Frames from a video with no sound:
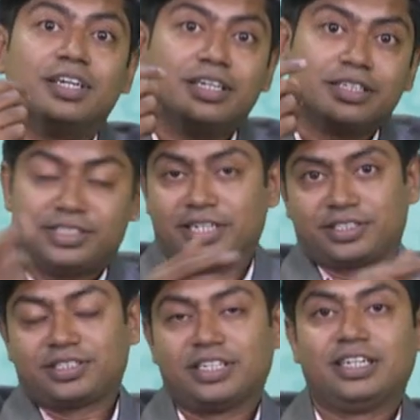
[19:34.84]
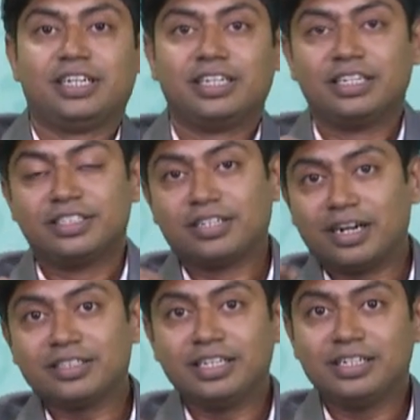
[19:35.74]
Yes.
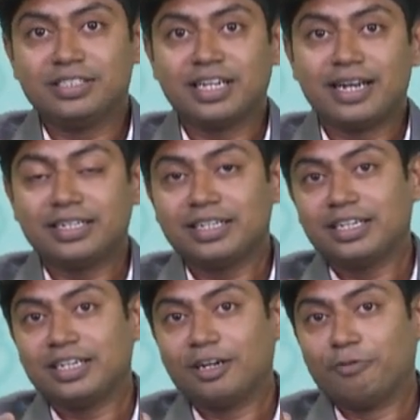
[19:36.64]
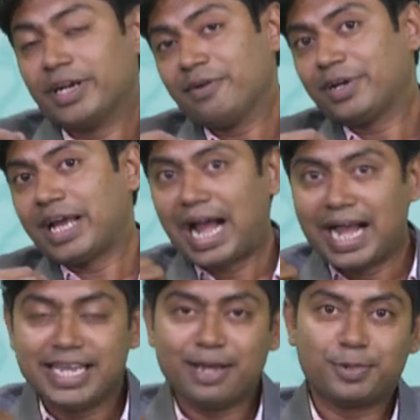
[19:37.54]
Third thing is that whenever I
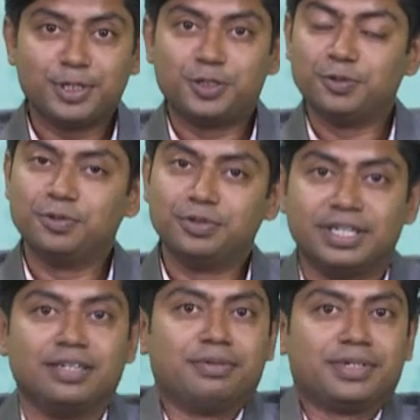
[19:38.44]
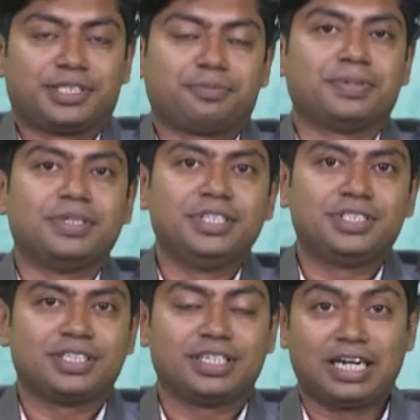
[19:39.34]
happen to deliver a
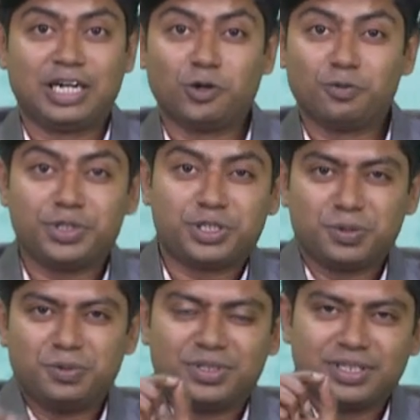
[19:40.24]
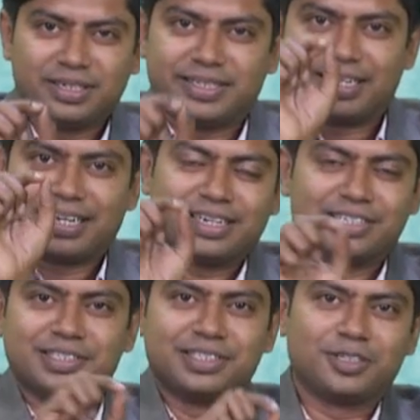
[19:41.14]
speech, I always do the little
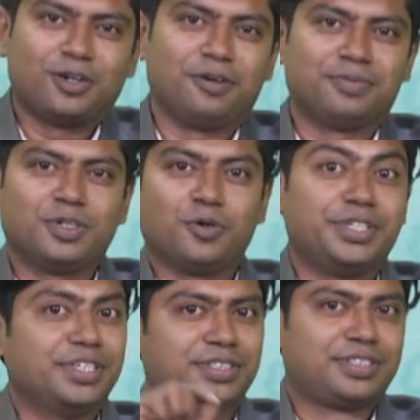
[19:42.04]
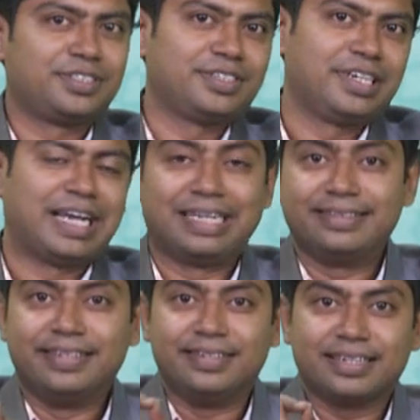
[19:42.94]
analysis of the audience. And
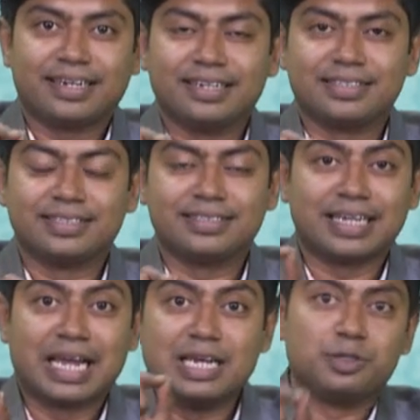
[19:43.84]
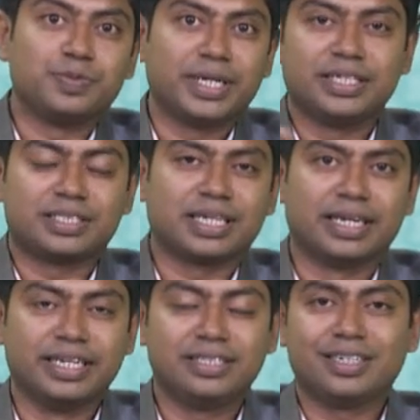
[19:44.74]
this analysis helps me
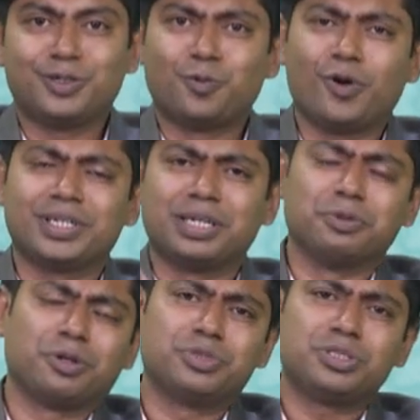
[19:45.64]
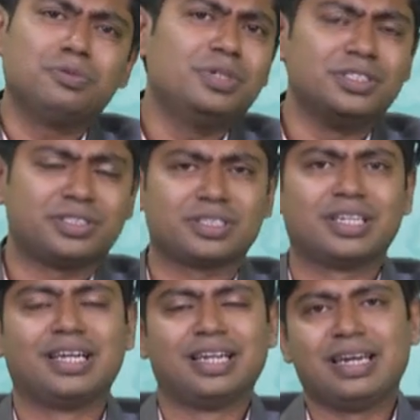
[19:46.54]
understanding that what level of the students.
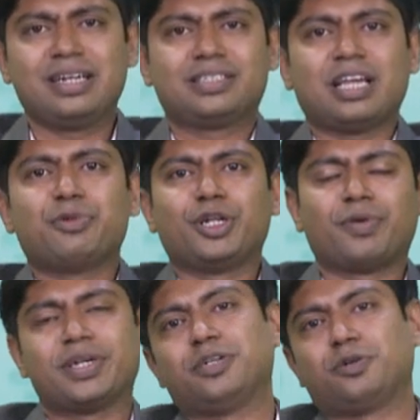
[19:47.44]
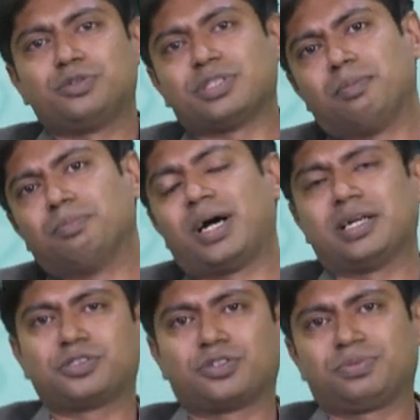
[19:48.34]
Let's say I've been invited to some
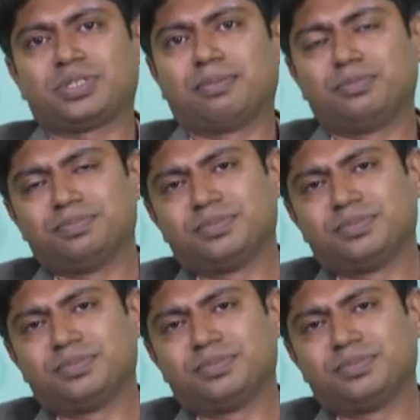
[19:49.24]
parts of some